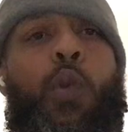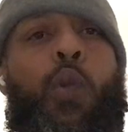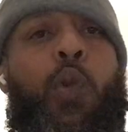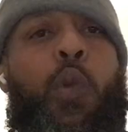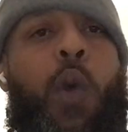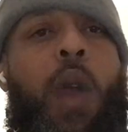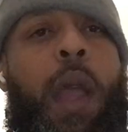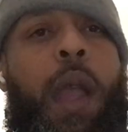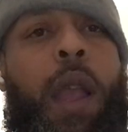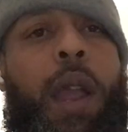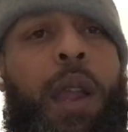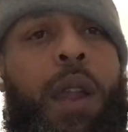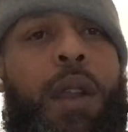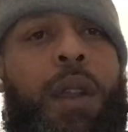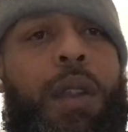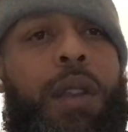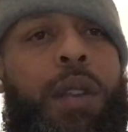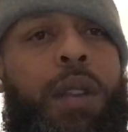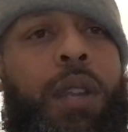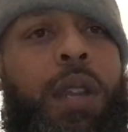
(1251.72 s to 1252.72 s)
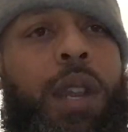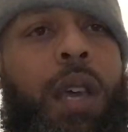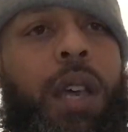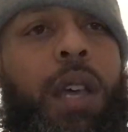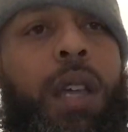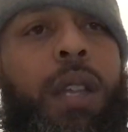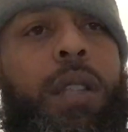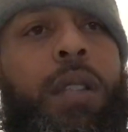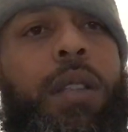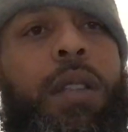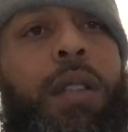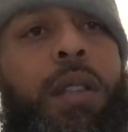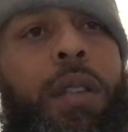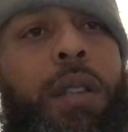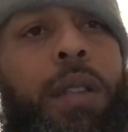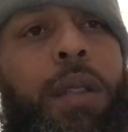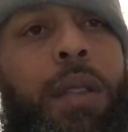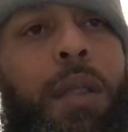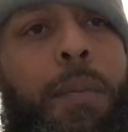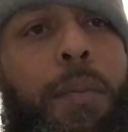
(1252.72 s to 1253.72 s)
Where does
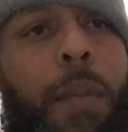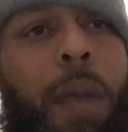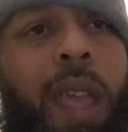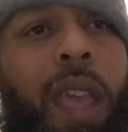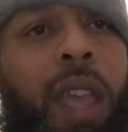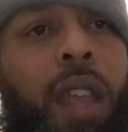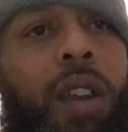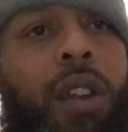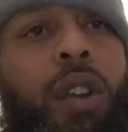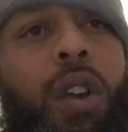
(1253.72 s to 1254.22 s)
the man